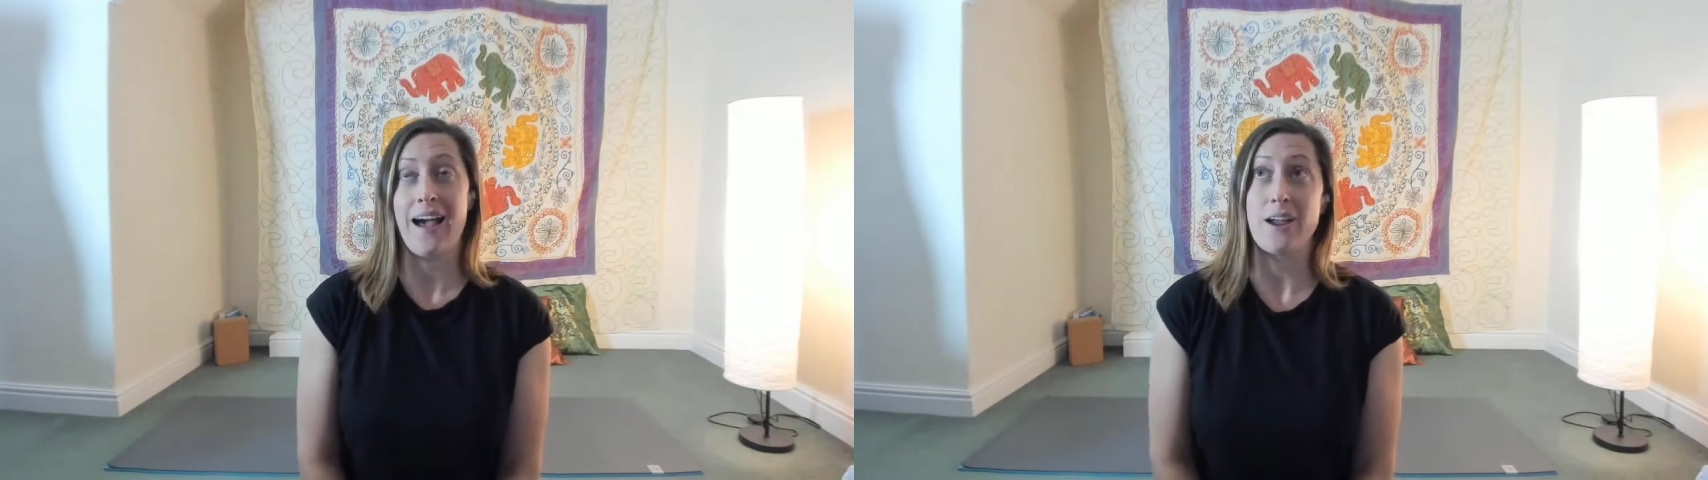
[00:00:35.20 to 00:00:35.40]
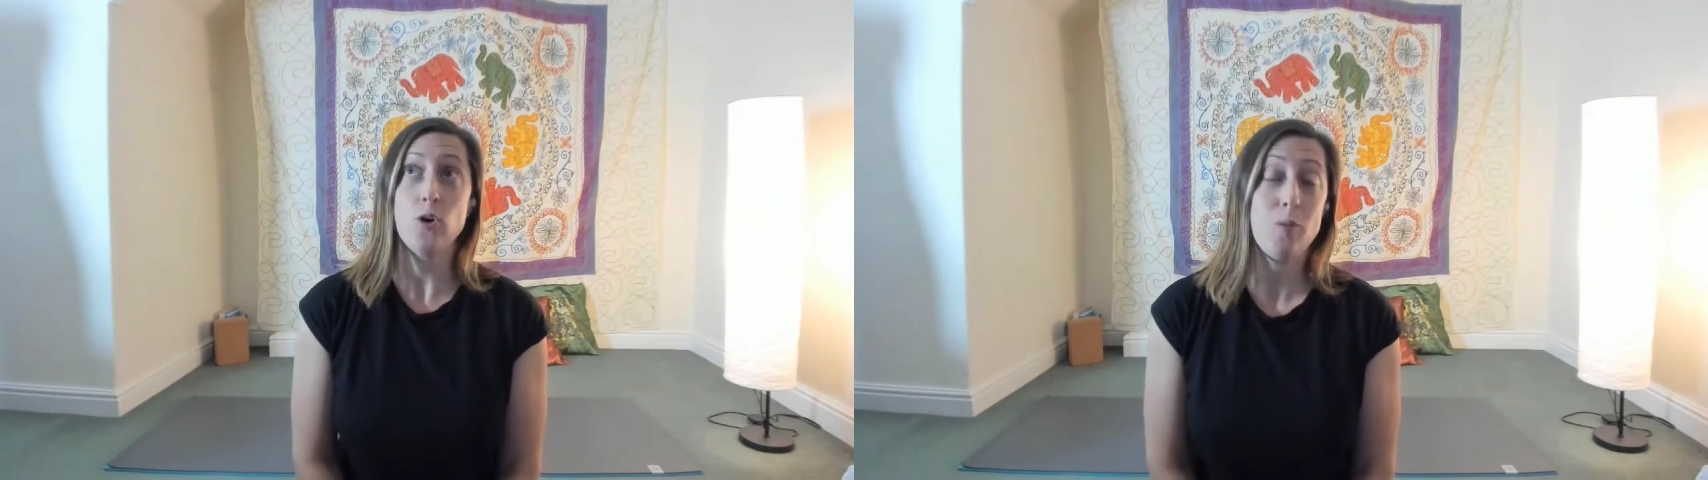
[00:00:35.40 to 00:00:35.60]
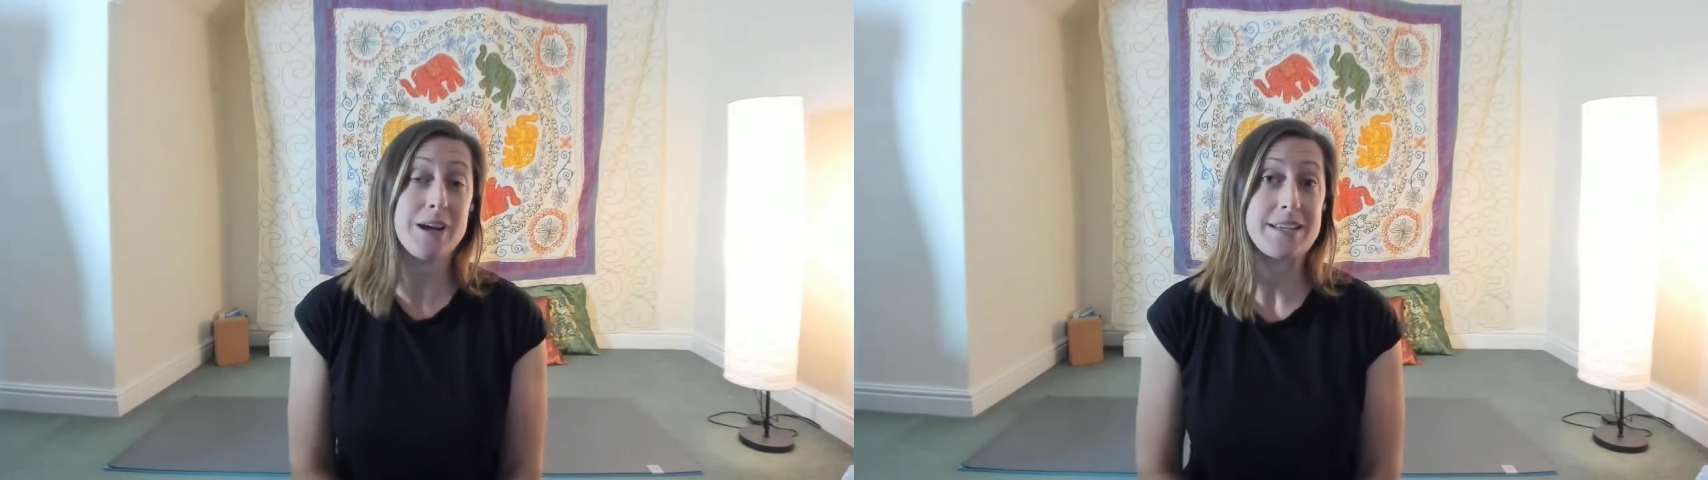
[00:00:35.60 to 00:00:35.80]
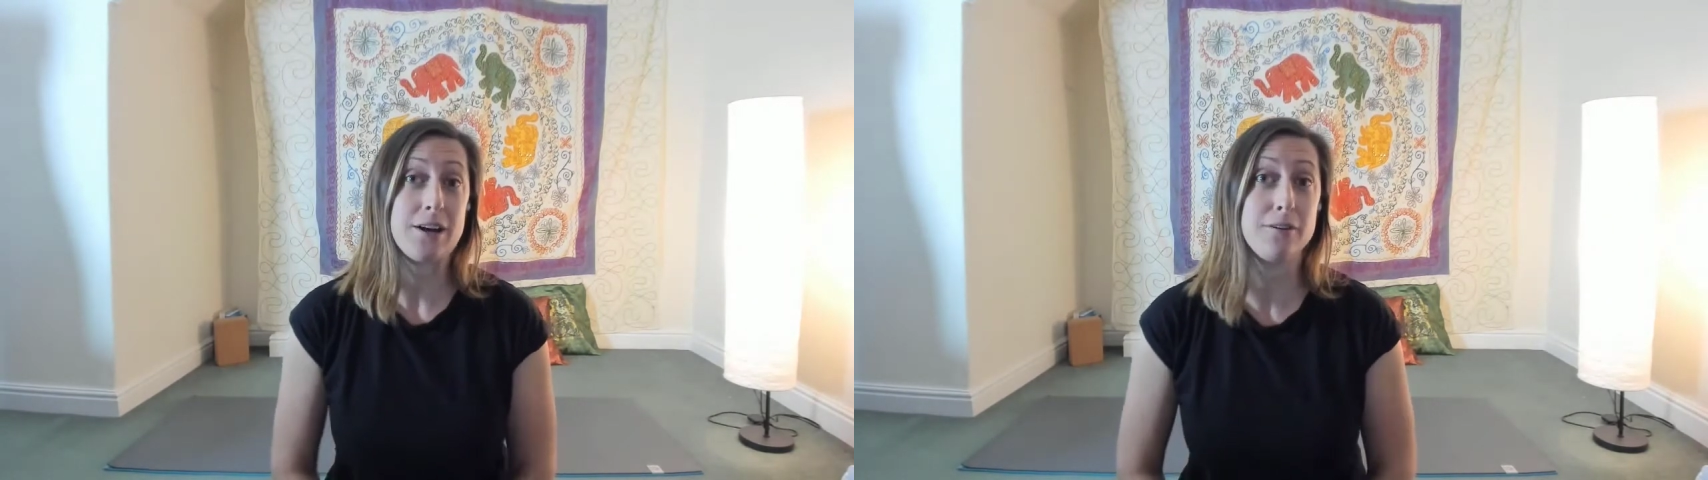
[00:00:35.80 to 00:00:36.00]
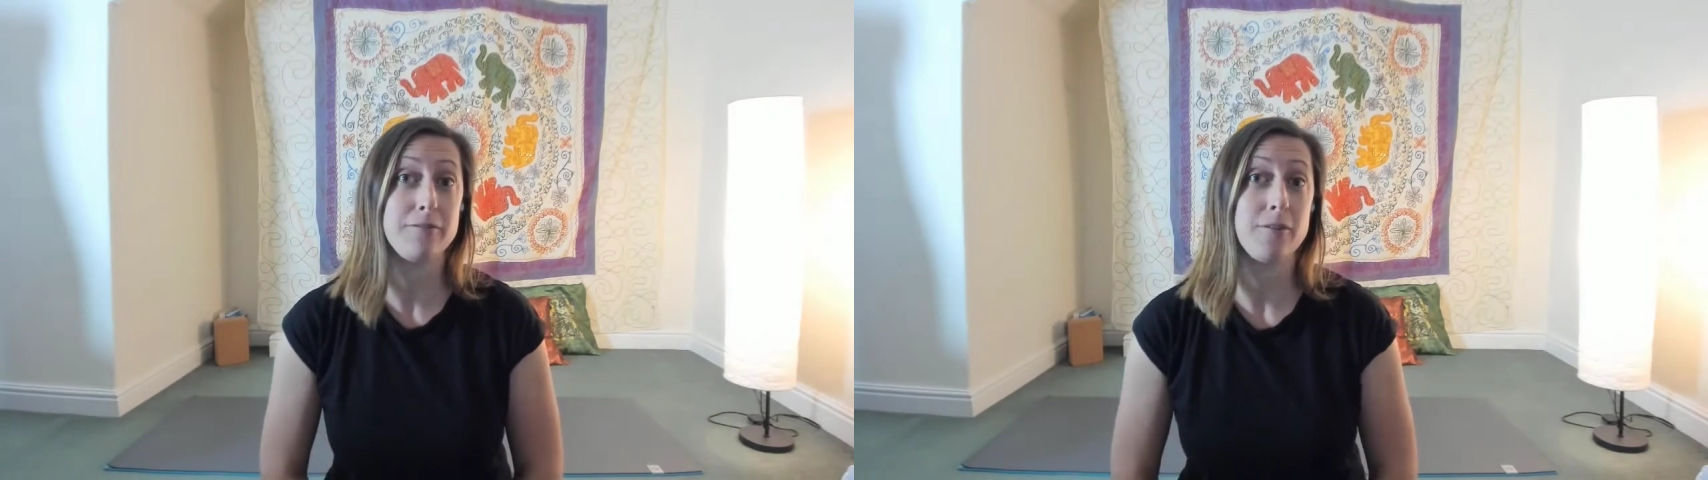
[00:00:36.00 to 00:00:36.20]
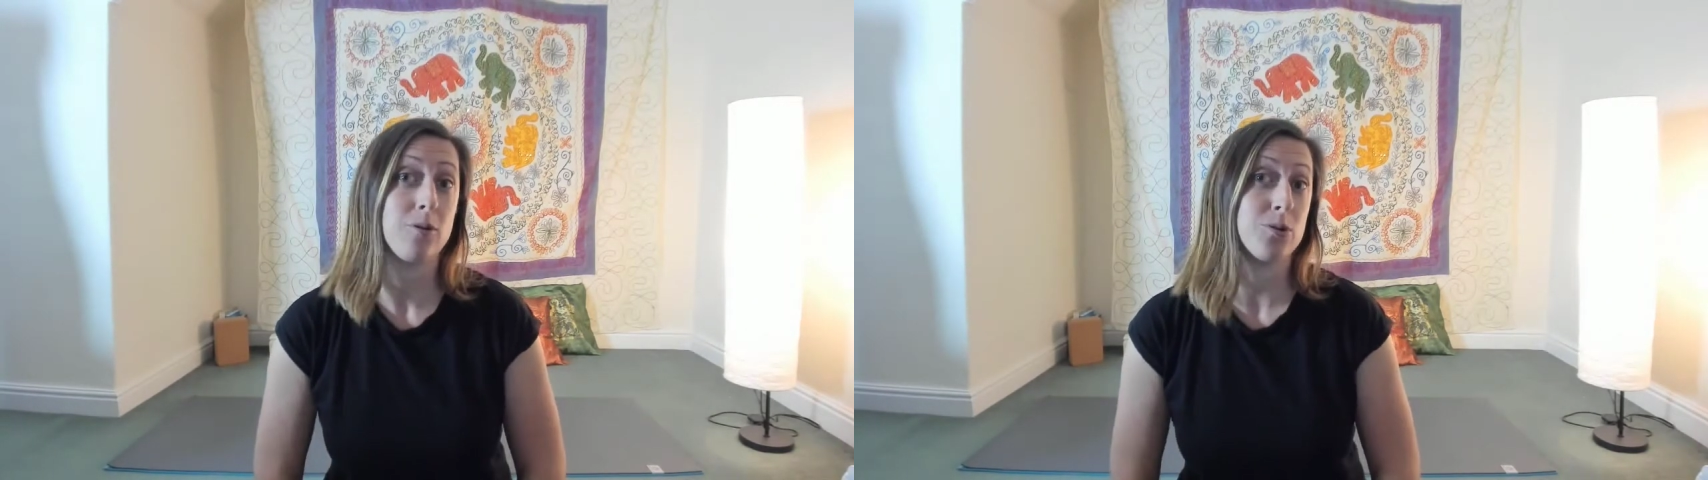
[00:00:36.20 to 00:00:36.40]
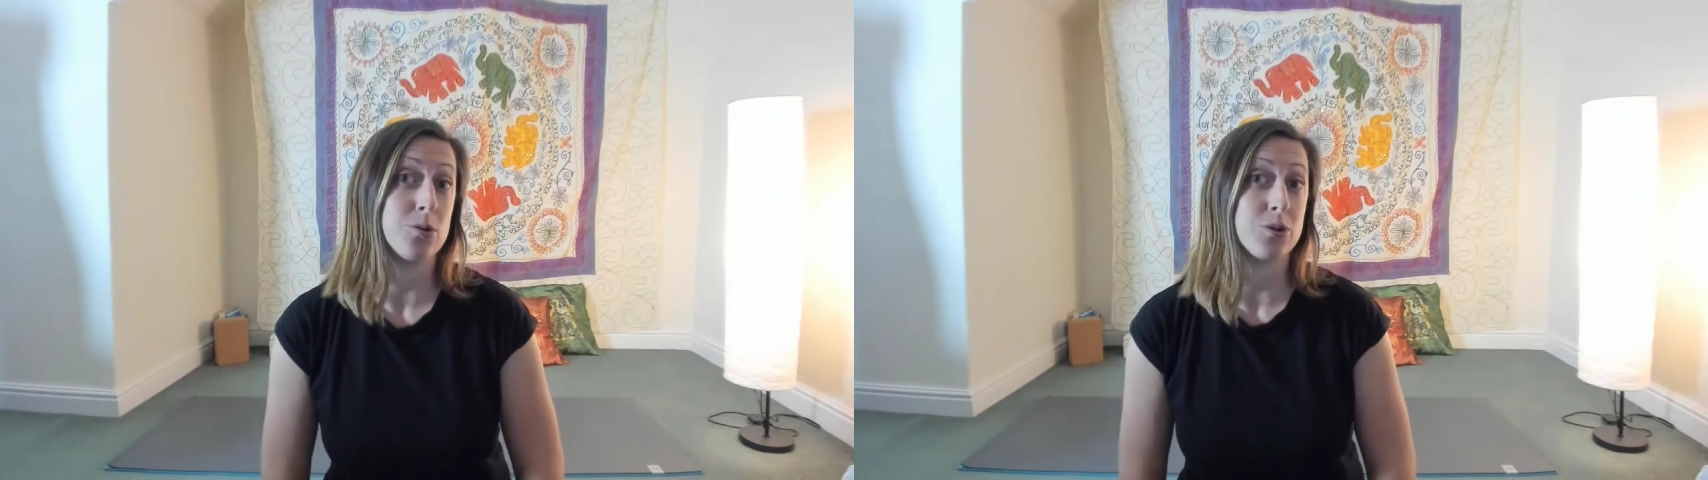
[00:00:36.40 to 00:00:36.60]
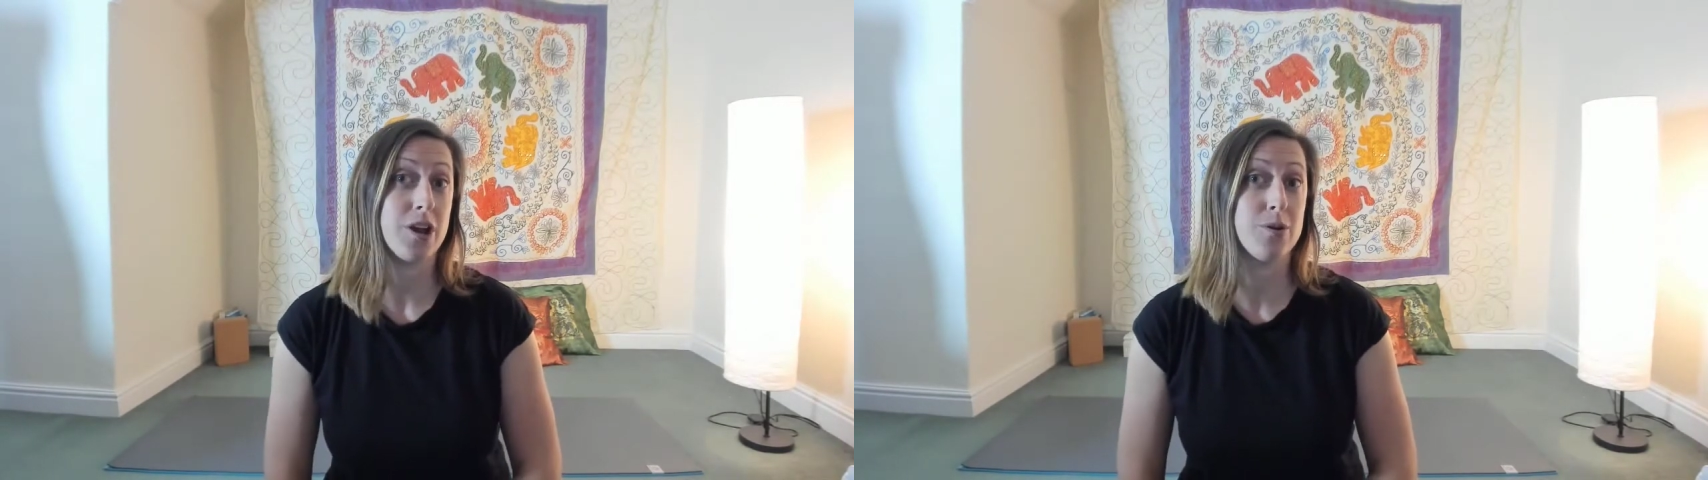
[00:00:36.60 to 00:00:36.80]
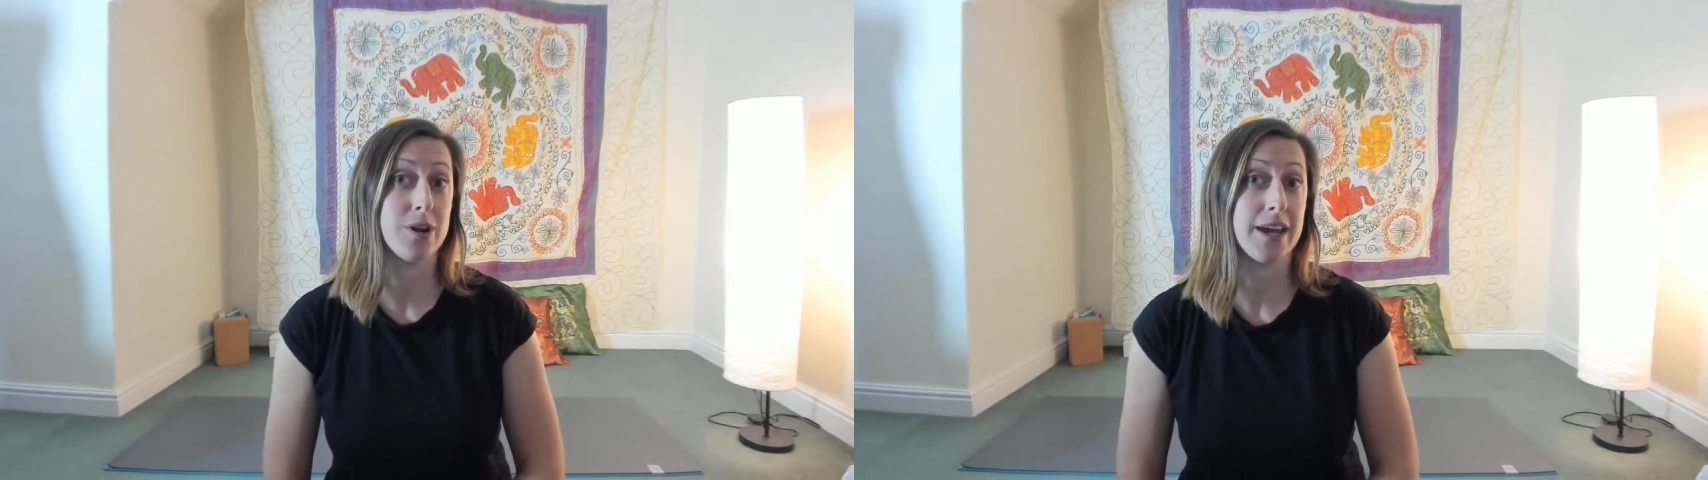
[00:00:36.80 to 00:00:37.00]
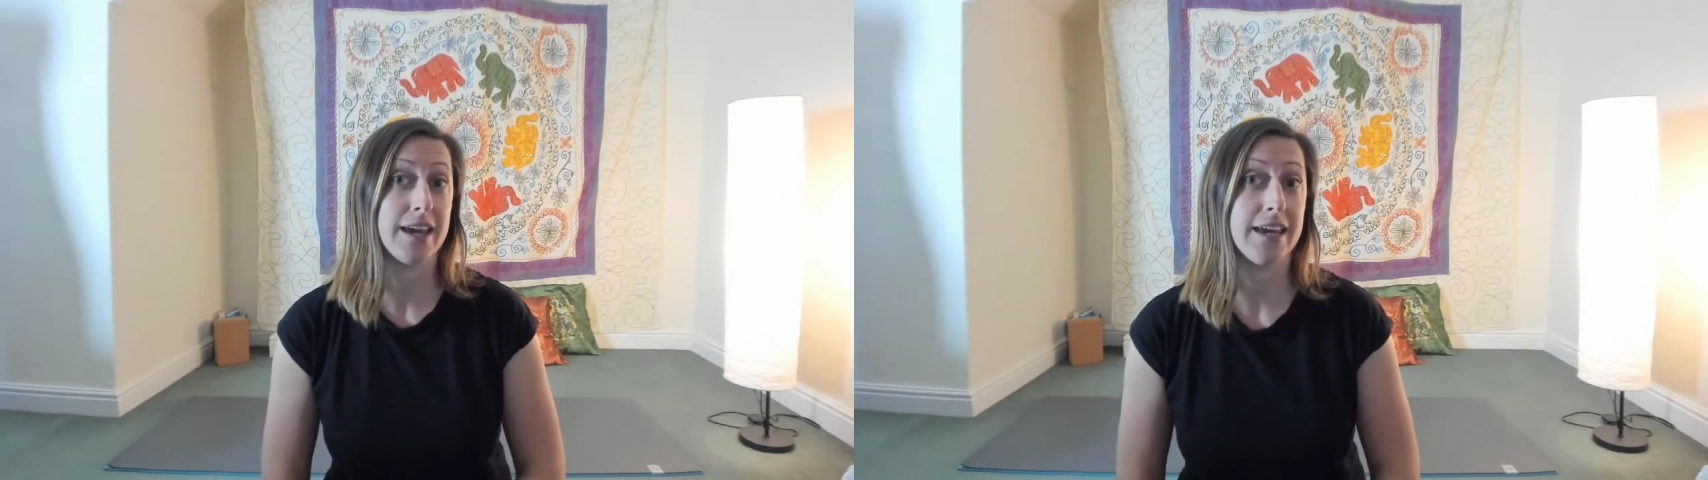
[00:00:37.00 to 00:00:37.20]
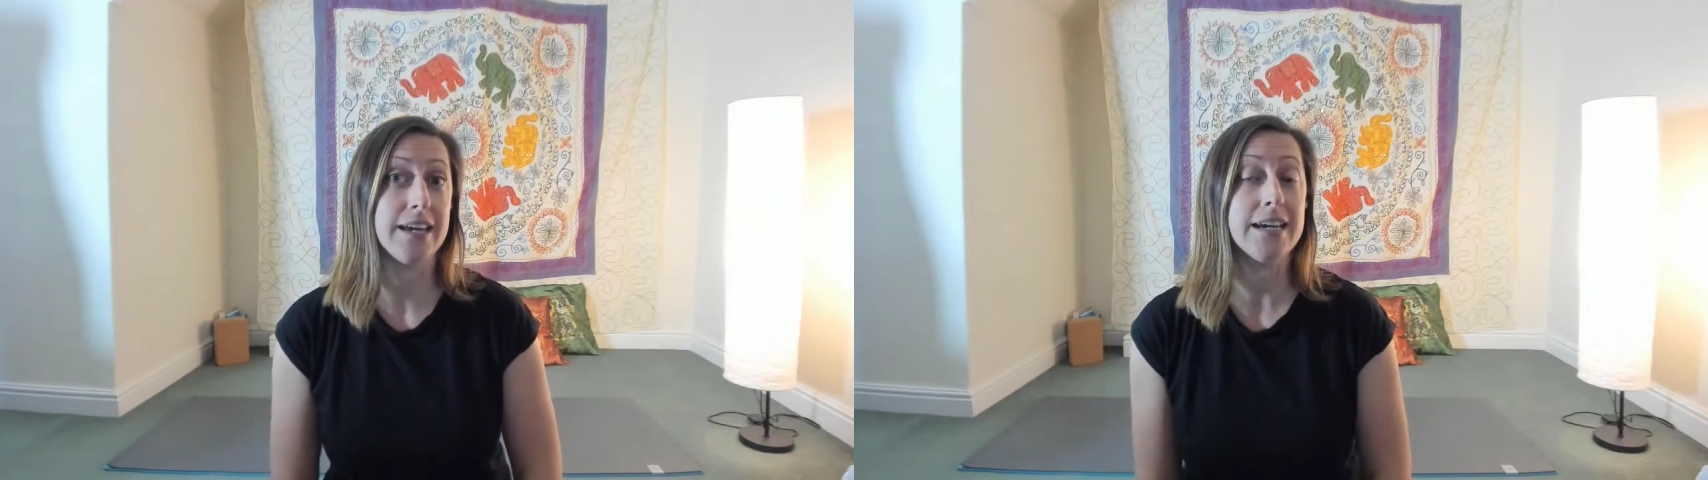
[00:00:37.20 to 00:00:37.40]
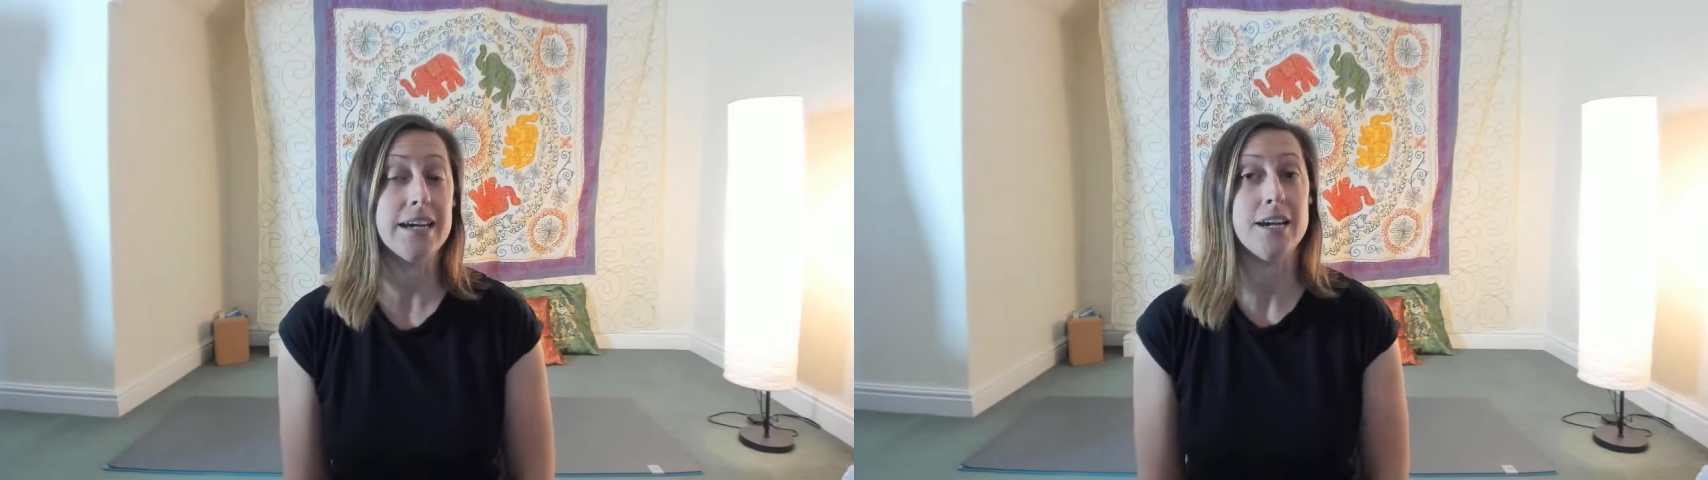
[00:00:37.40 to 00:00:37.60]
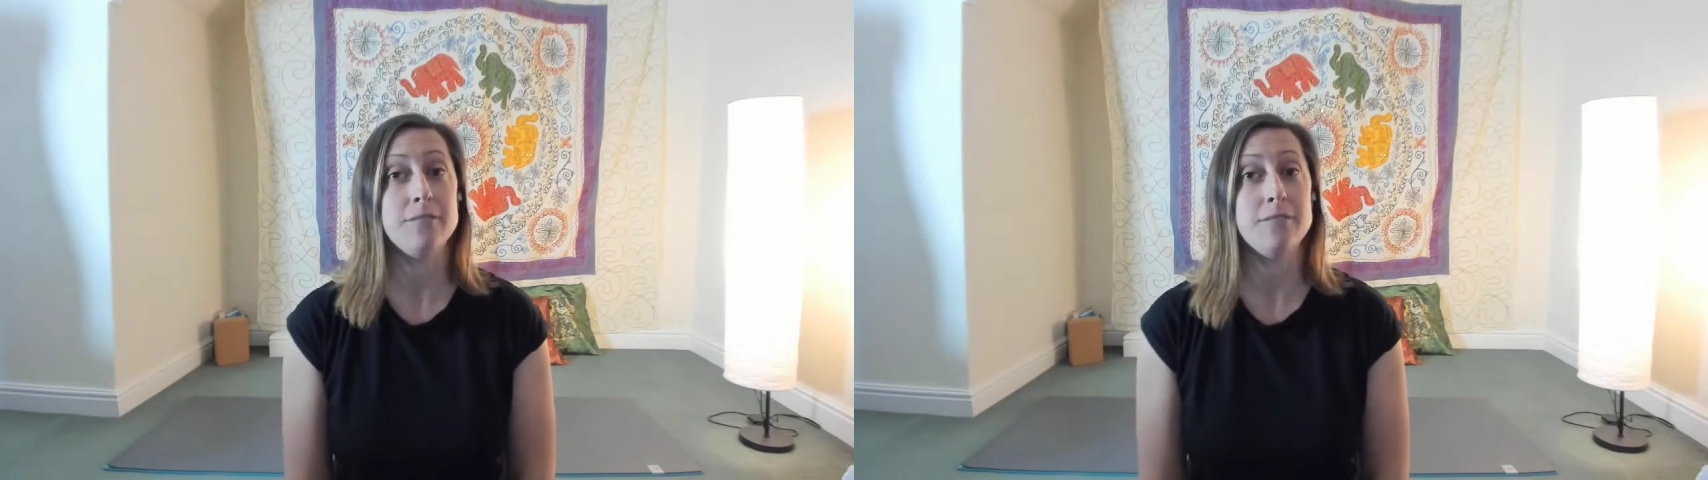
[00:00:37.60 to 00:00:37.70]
I call myself Long Haul Yogi